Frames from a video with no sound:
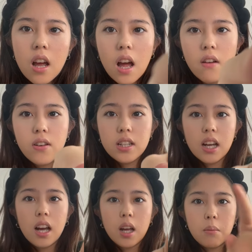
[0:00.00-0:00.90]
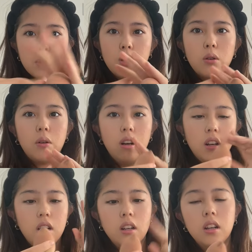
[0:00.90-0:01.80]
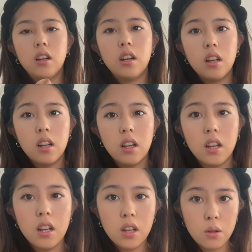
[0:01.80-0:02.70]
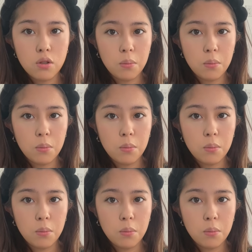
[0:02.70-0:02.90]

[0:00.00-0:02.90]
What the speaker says: Every time you use